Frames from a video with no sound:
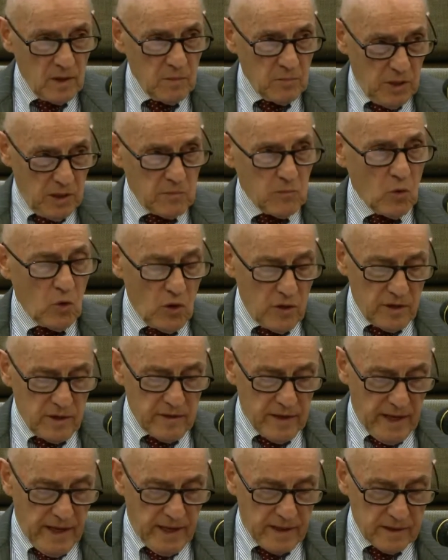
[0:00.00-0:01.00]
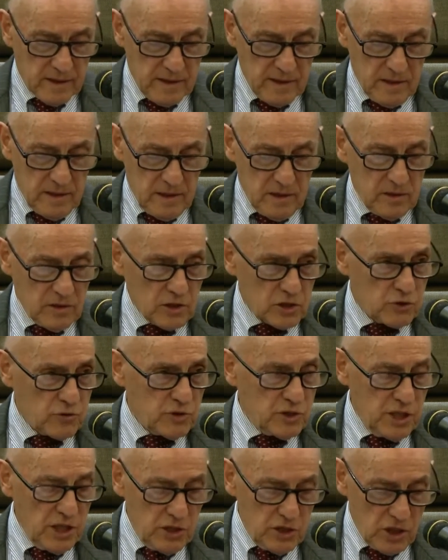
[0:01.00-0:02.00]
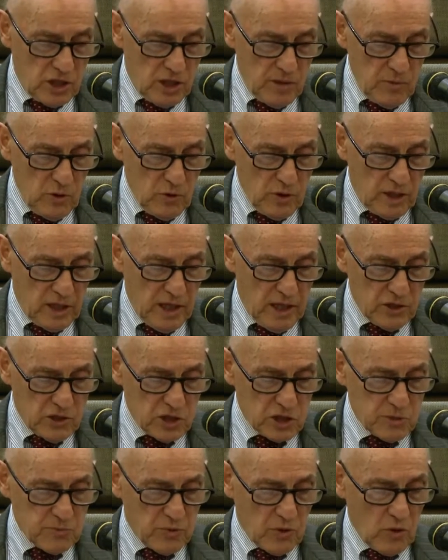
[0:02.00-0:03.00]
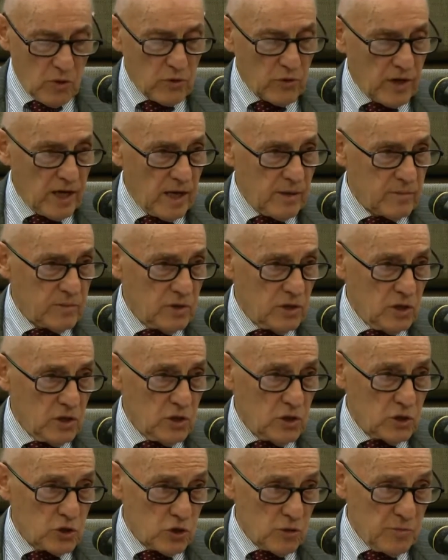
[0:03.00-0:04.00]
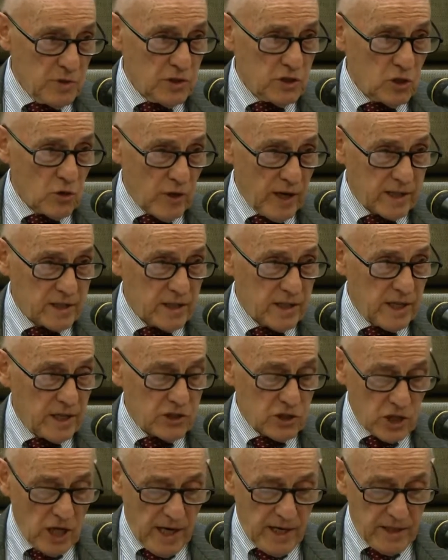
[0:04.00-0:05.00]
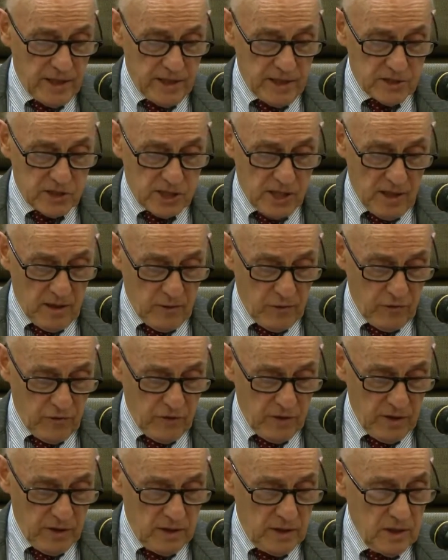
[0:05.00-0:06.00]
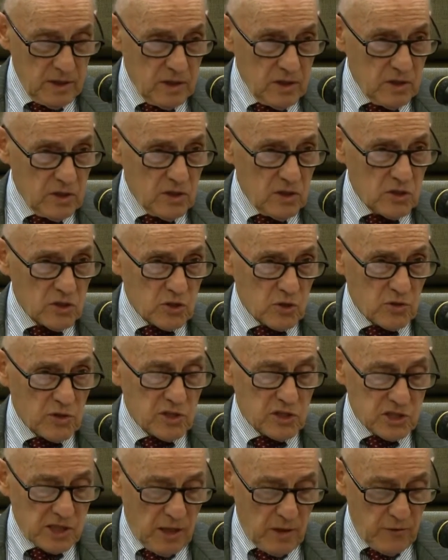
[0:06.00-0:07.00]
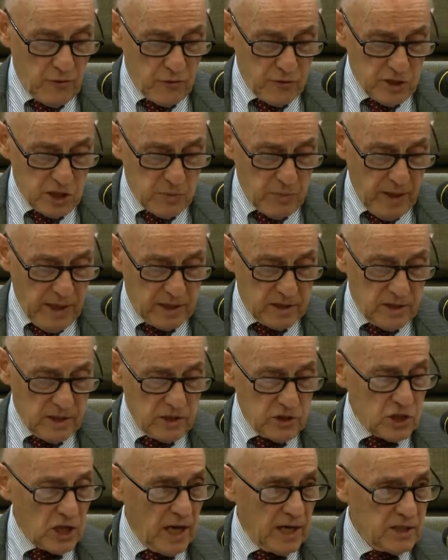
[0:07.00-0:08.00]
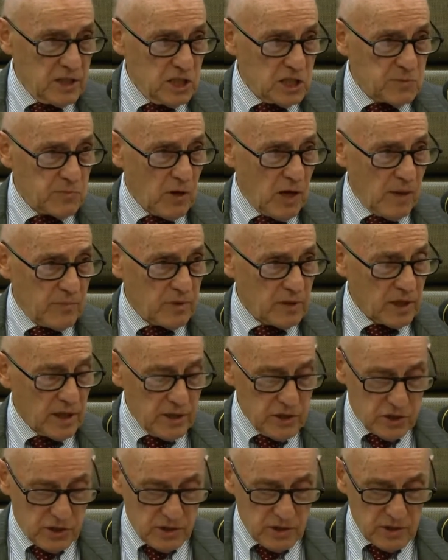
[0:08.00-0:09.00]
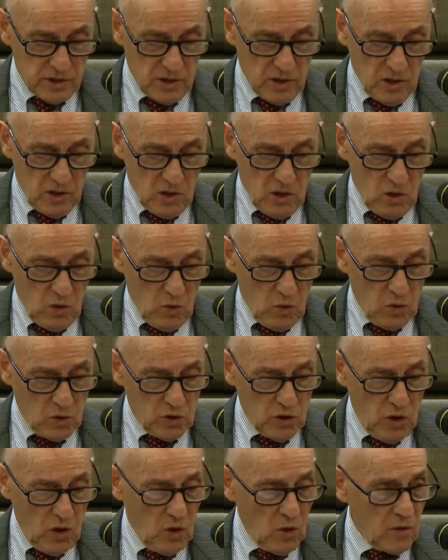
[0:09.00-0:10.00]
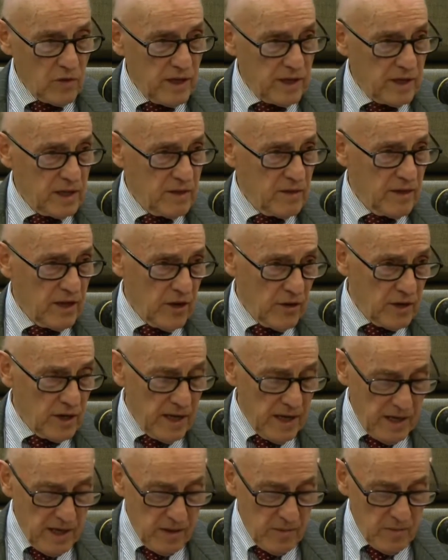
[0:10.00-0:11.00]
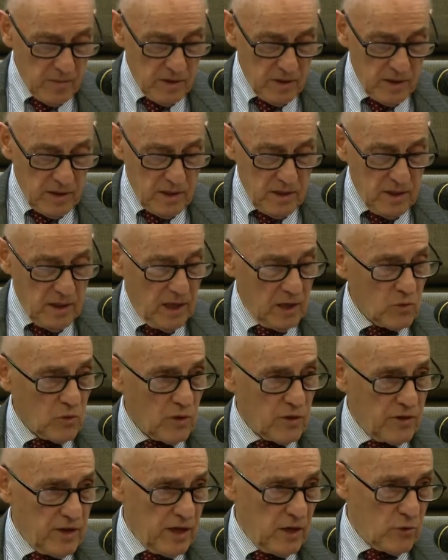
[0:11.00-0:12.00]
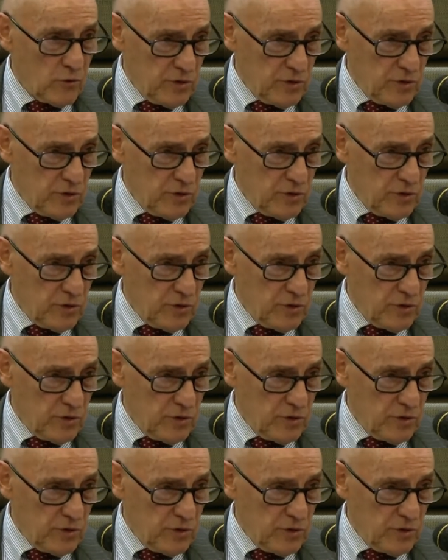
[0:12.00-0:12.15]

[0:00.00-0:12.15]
But more than that, the strategic communications program should be directed at China itself. So the self-respecting Chinese population will know that in their name and with their